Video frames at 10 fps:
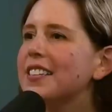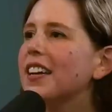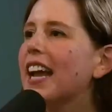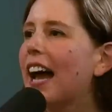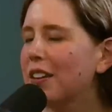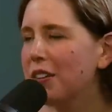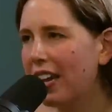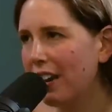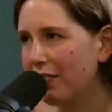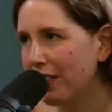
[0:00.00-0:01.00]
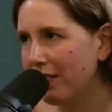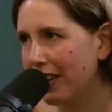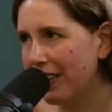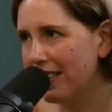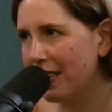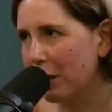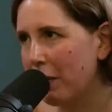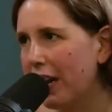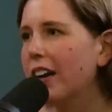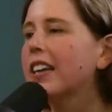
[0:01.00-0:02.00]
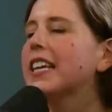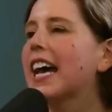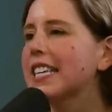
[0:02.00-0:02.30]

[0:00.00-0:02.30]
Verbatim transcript: It's called How Do You Care for a Very Sick Bear? Right.